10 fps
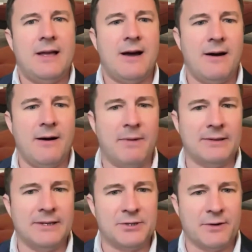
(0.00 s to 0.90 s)
a
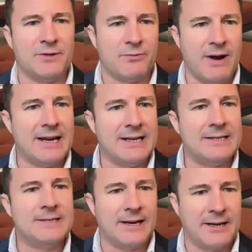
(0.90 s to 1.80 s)
monthly service rate
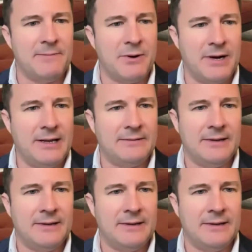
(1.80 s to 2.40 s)
is at a community.